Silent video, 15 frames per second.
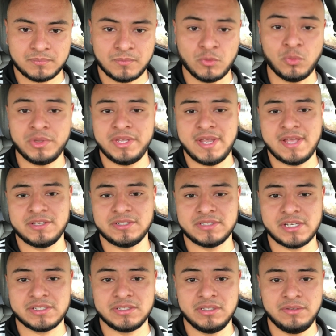Well, the answer is
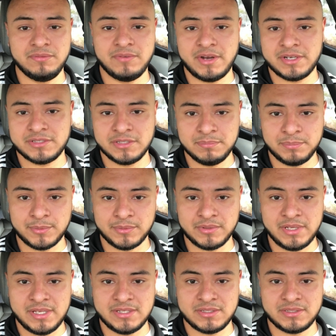actually very simple.
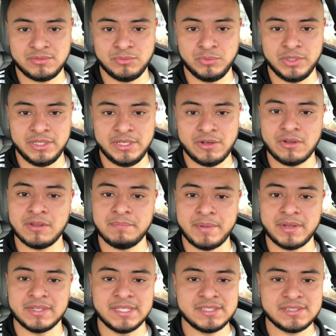It's really all
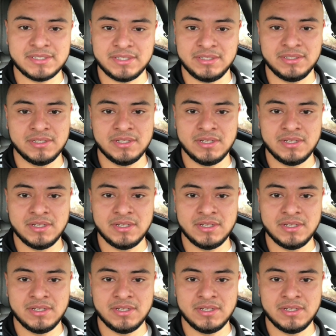about listening.